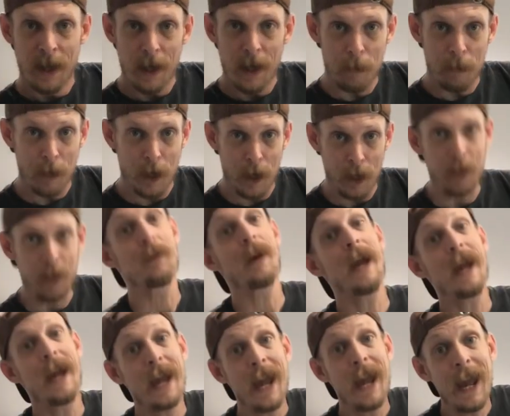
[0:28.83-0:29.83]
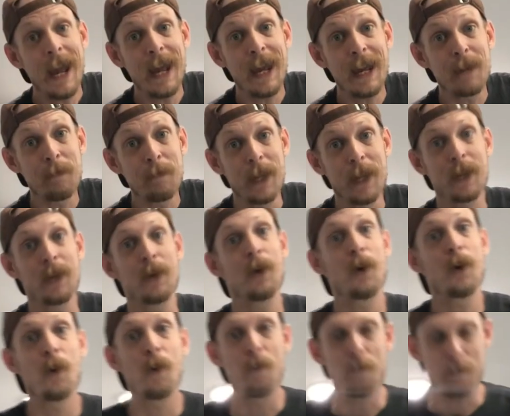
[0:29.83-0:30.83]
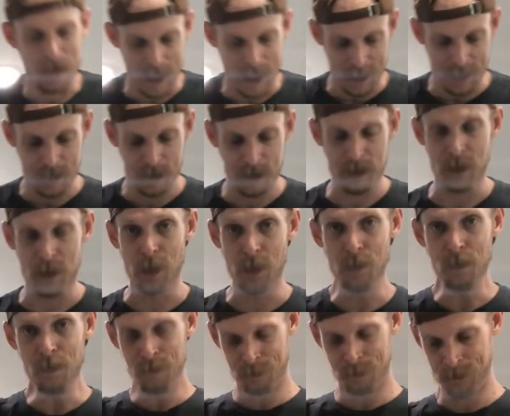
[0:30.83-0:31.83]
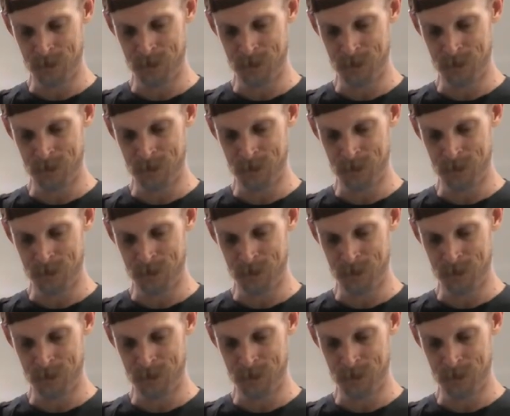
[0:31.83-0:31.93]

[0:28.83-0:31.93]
a ball of handmade, homemade dough